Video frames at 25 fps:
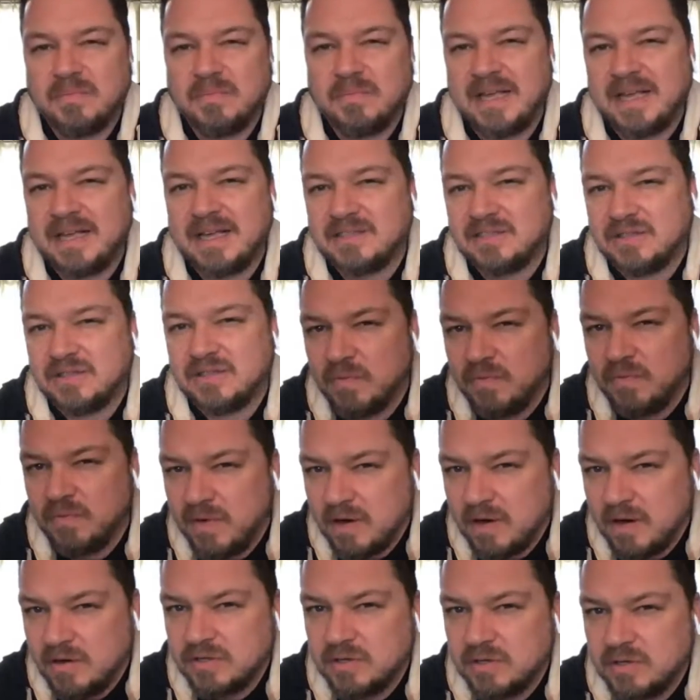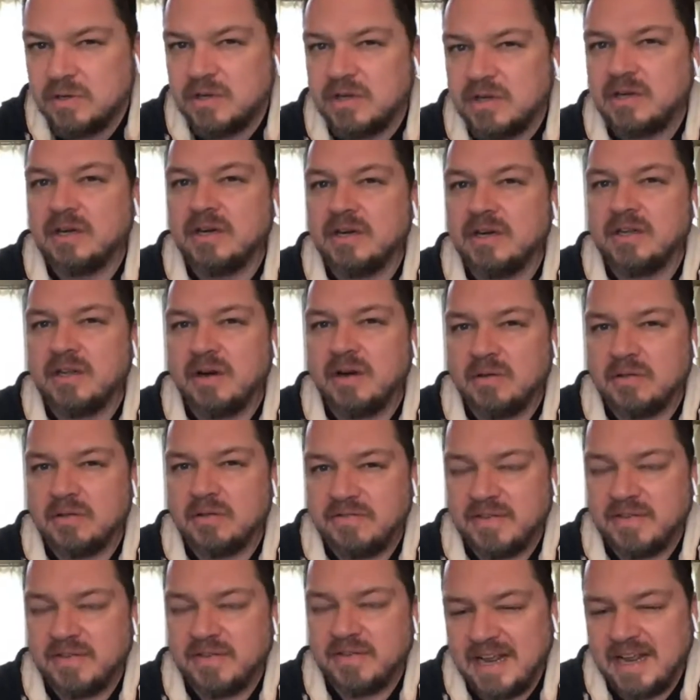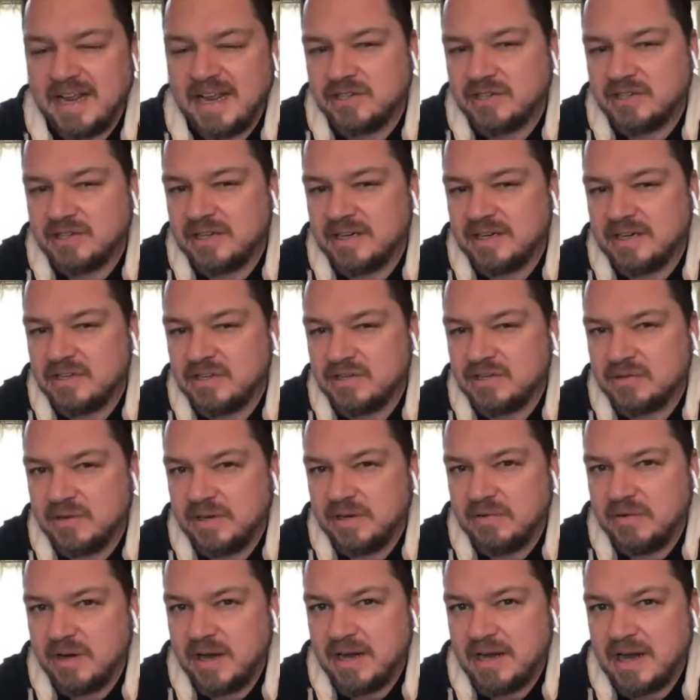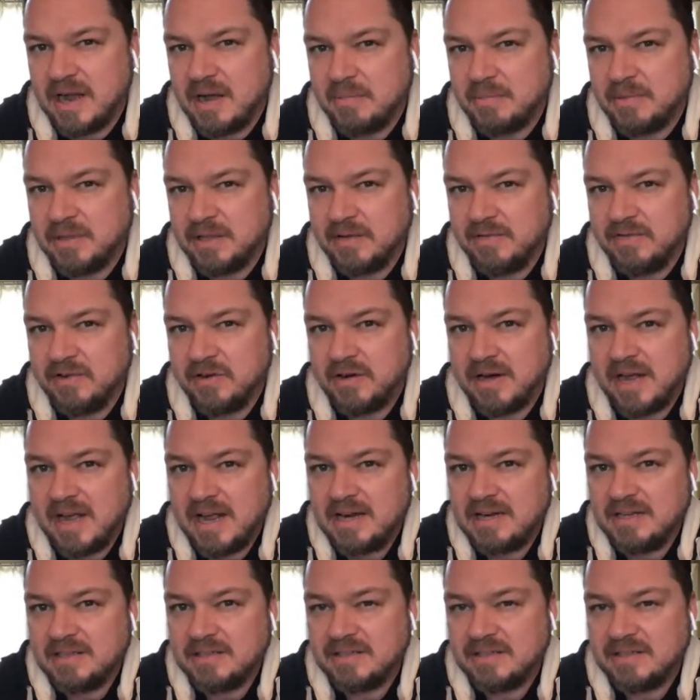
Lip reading: yeah, so far so good. The financial industry right now, believe it or not,